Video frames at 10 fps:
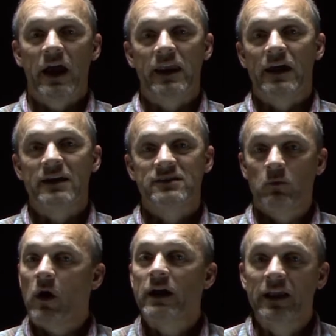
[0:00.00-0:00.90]
And I said,
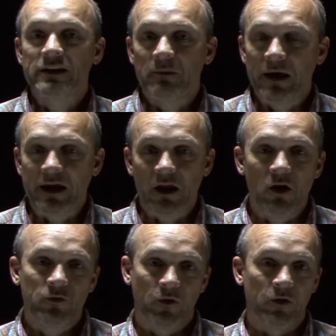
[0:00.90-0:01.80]
well, I'd like to make an
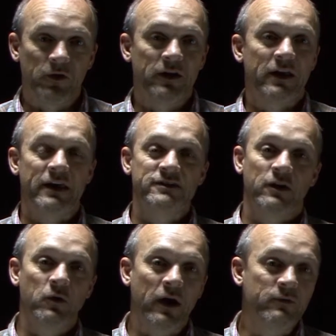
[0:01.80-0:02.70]
offer on it. And they said,
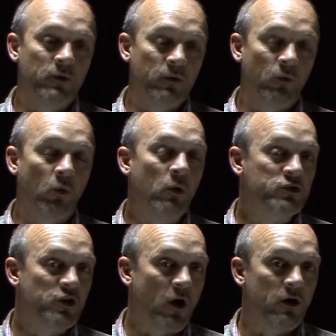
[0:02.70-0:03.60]
okay, well, what
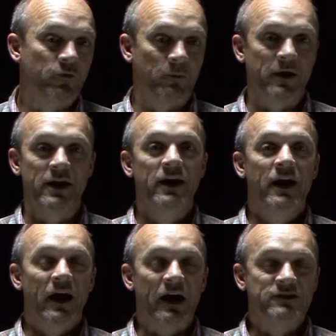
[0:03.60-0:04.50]
would your offer be?
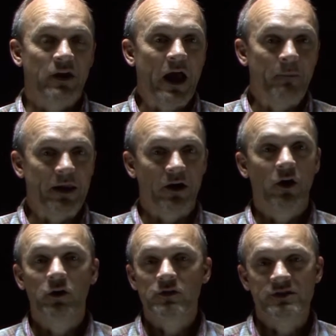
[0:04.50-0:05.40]
I said, how about
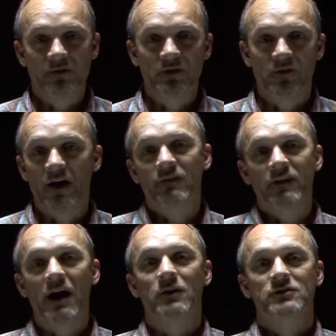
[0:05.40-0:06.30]

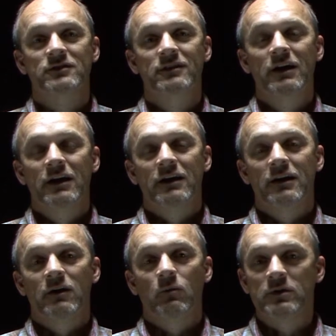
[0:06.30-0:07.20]
$175,000
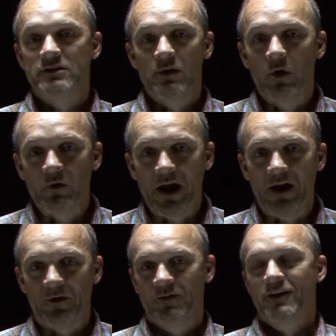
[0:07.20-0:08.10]
with zero
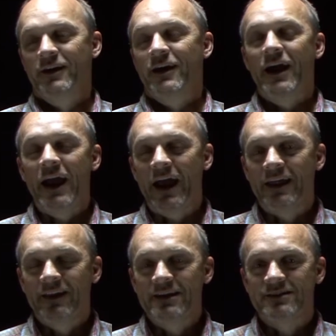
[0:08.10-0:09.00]
down?
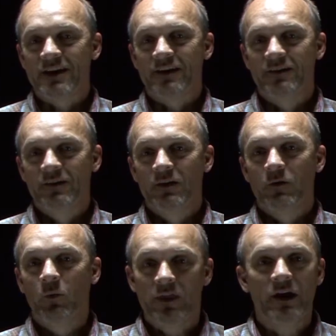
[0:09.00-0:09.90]
And they said,
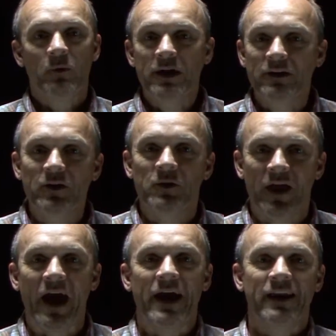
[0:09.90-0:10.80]
we think we can do
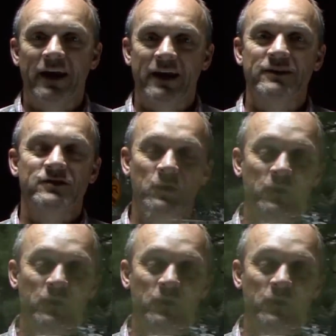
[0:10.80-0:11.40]
that. And so